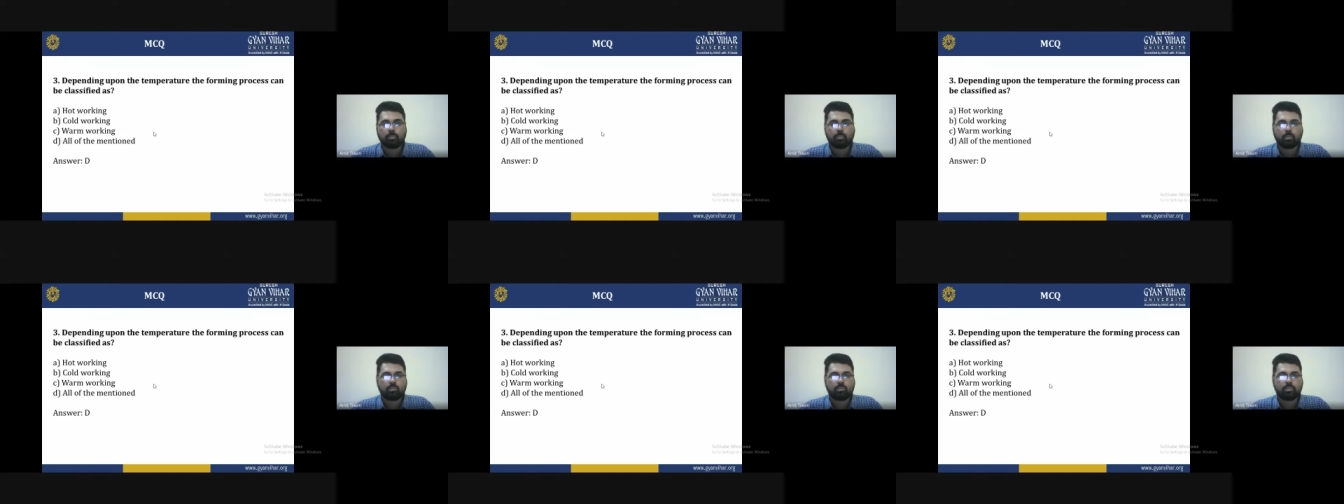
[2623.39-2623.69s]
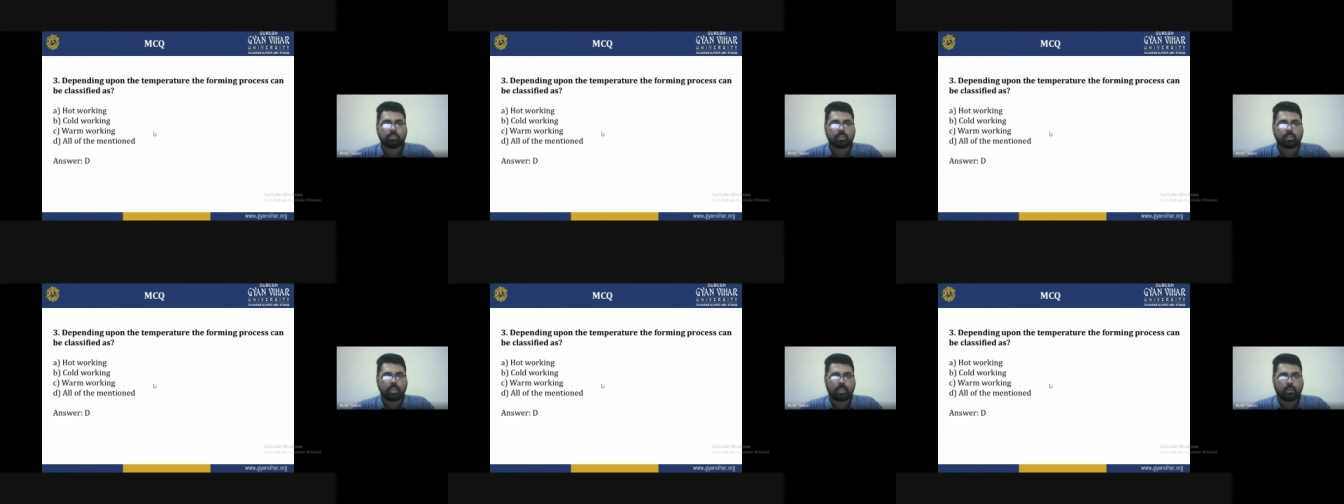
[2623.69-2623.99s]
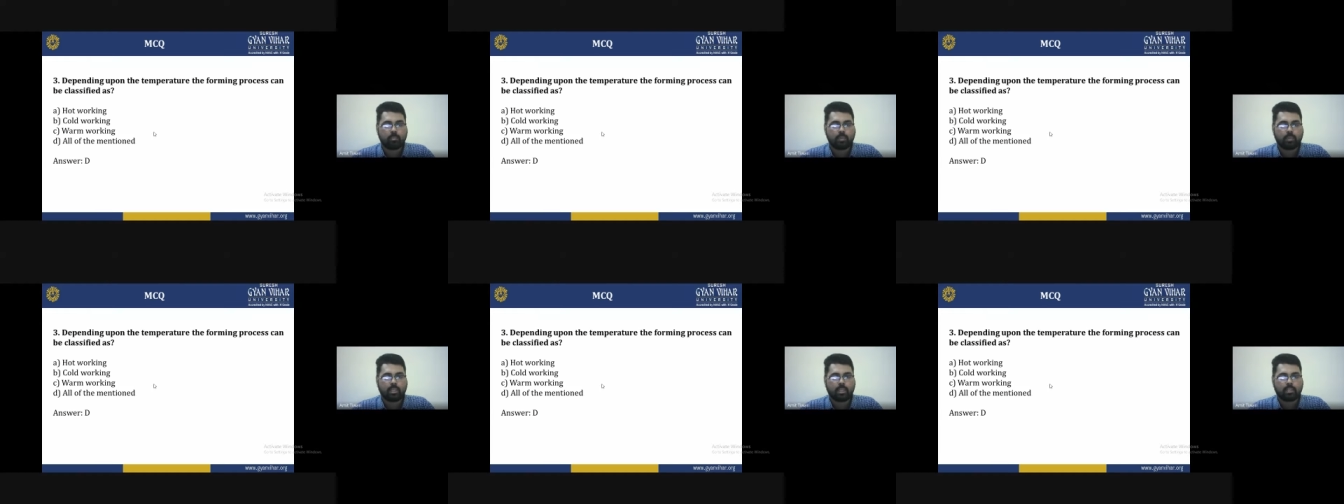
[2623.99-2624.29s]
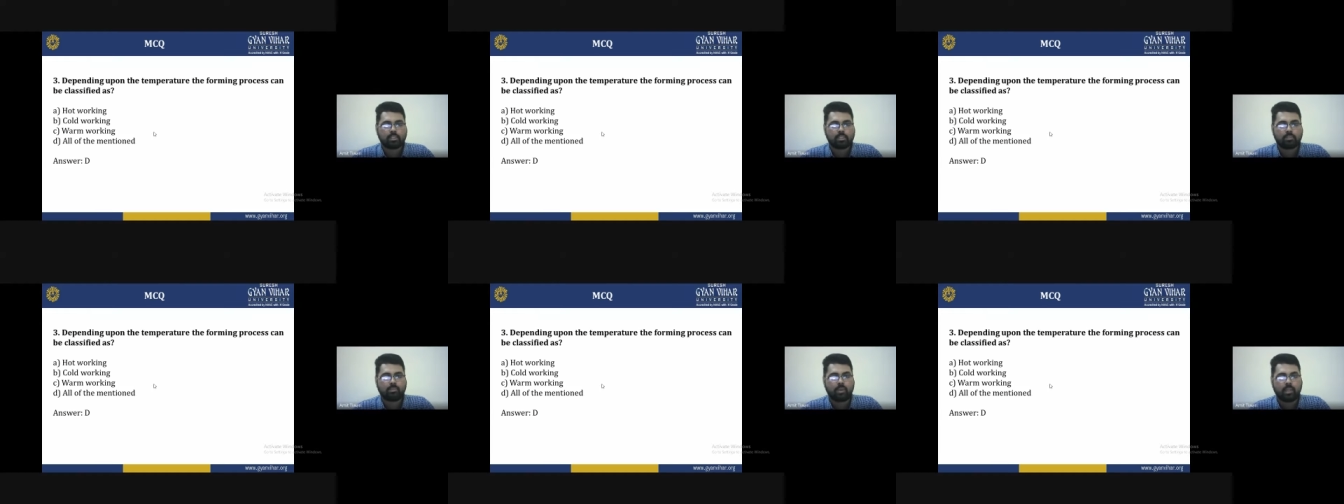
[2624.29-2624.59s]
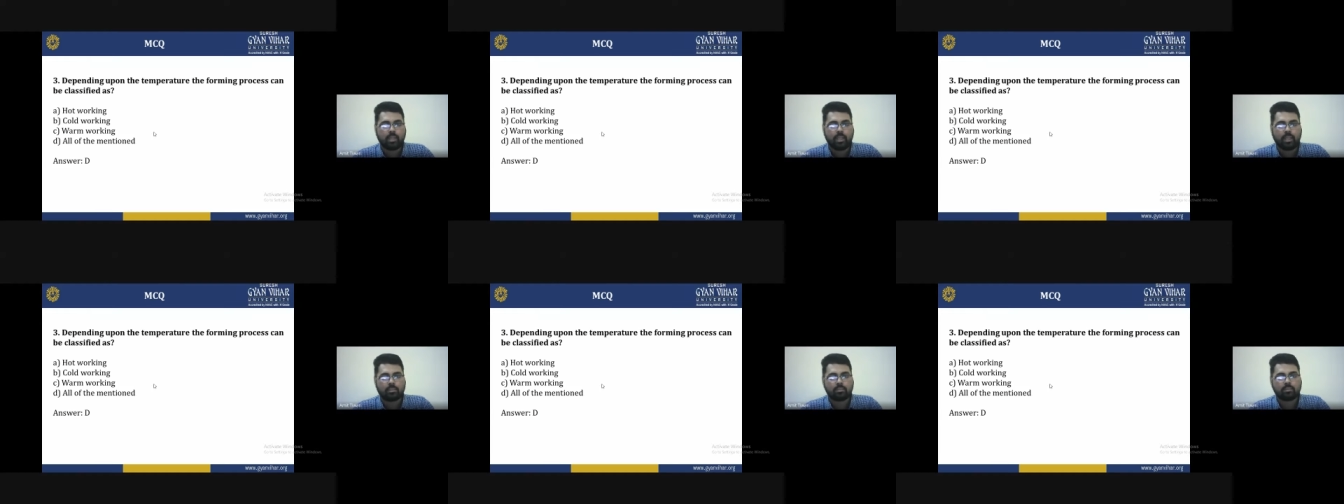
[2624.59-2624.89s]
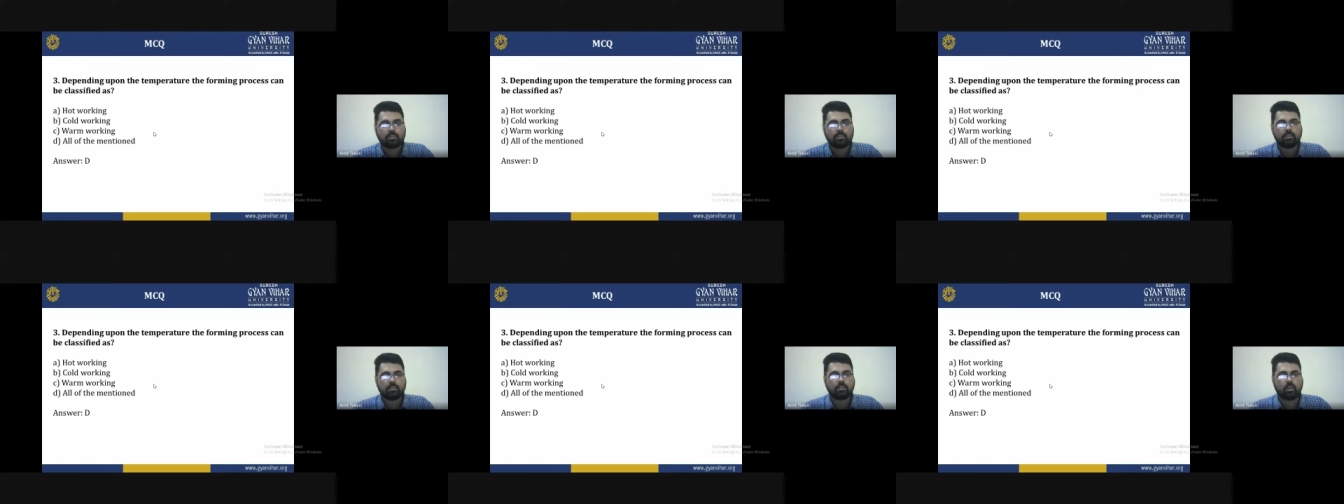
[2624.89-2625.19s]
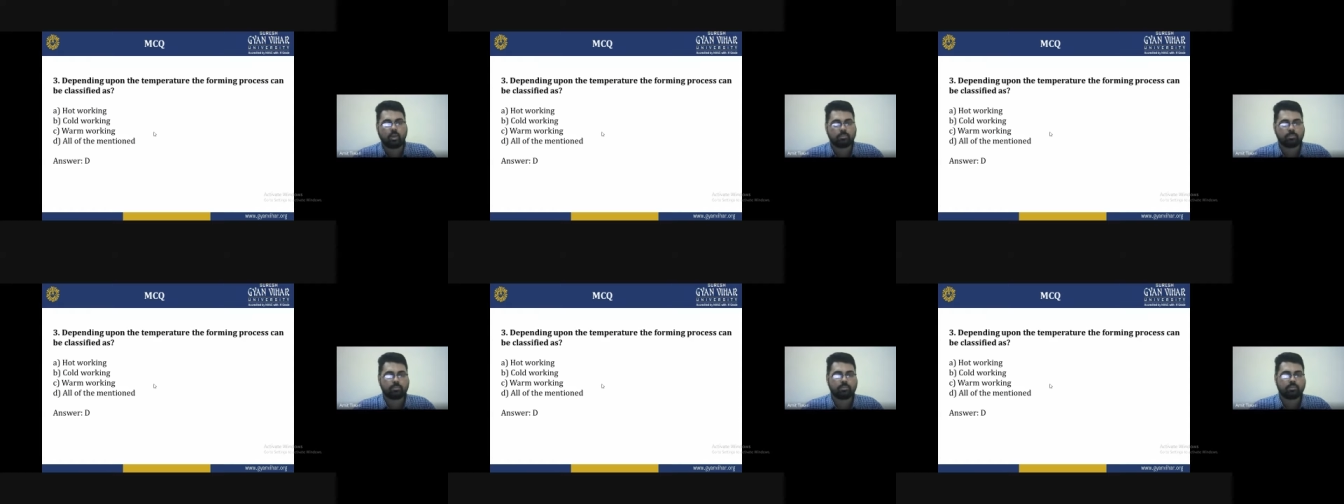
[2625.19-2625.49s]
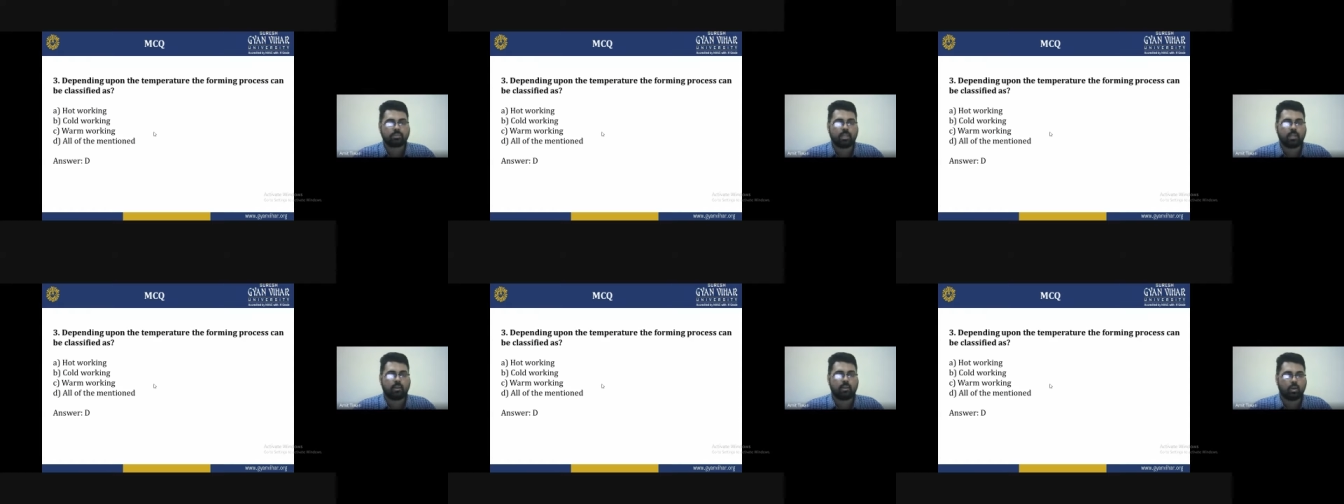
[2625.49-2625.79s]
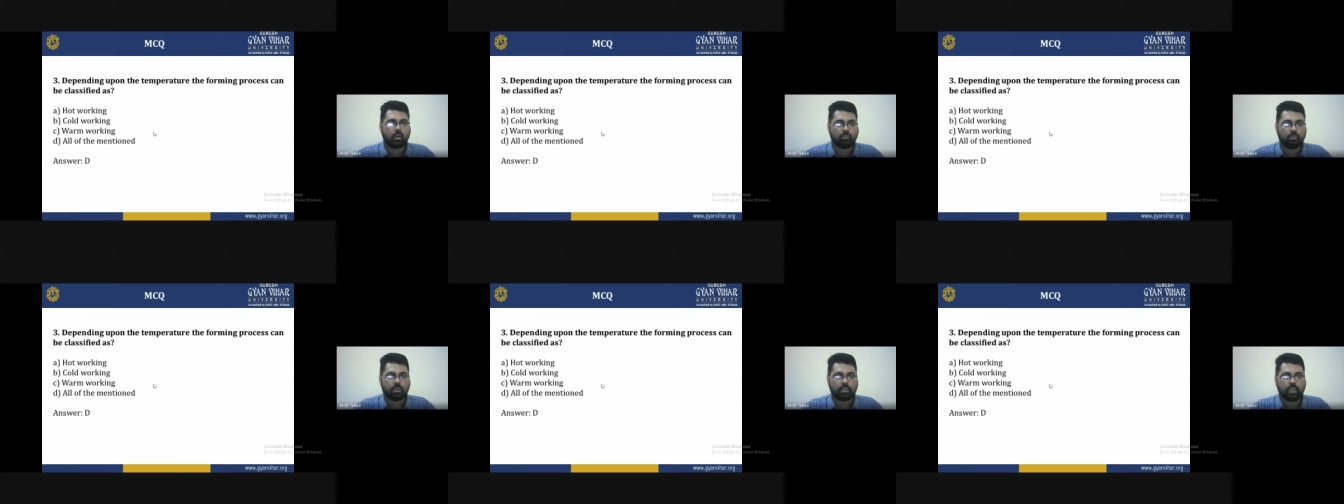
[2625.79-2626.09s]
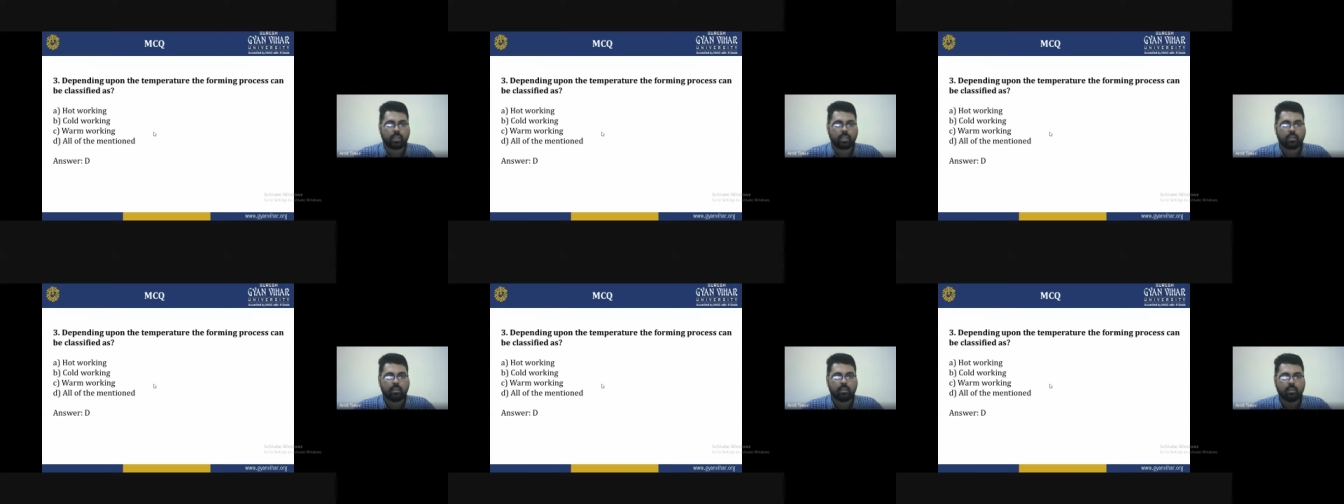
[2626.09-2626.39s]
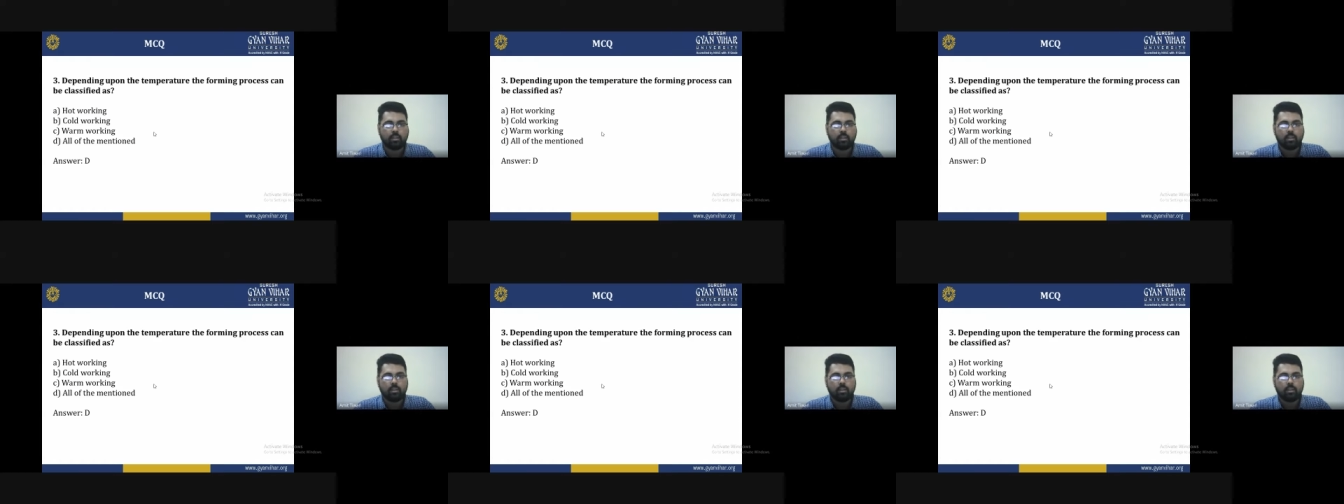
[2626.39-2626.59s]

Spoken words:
process can be classified as the options are hot working,